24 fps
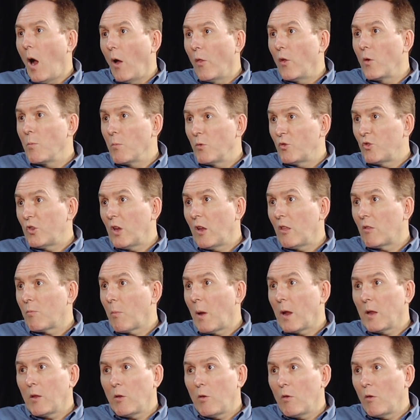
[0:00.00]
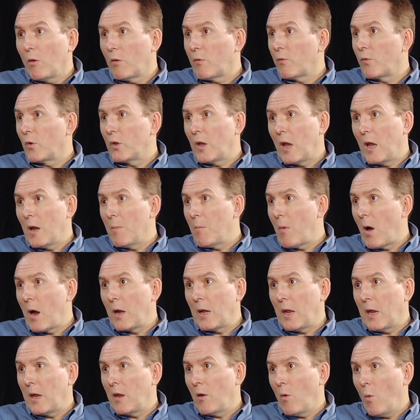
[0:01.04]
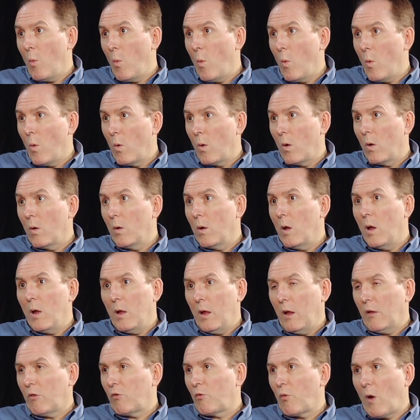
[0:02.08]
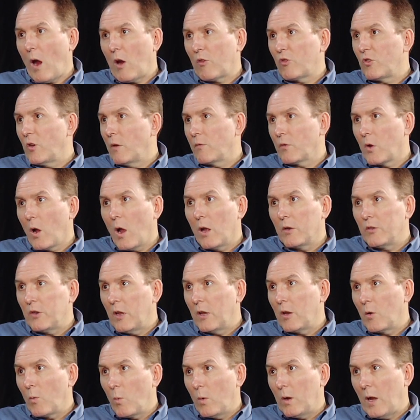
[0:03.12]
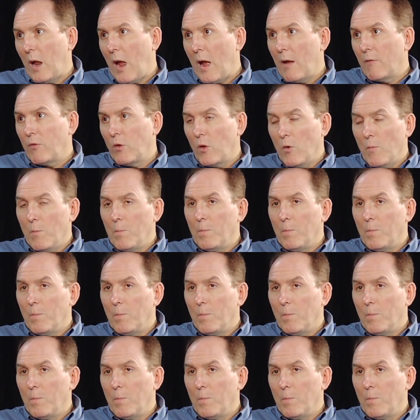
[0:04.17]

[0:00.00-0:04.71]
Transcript: other machines might use for data mining or uh, extraction of content or what have you.